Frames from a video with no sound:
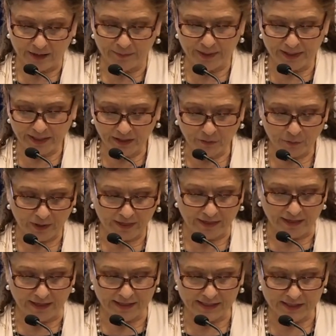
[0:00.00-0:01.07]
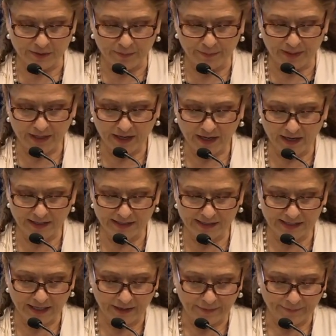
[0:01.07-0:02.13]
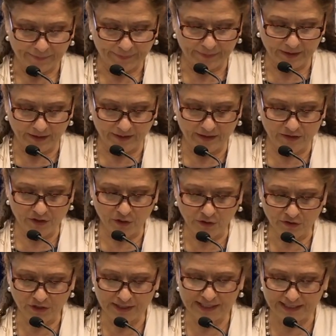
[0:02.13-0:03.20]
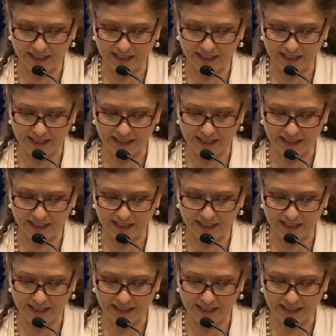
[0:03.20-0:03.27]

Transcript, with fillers: I begin with this because the church's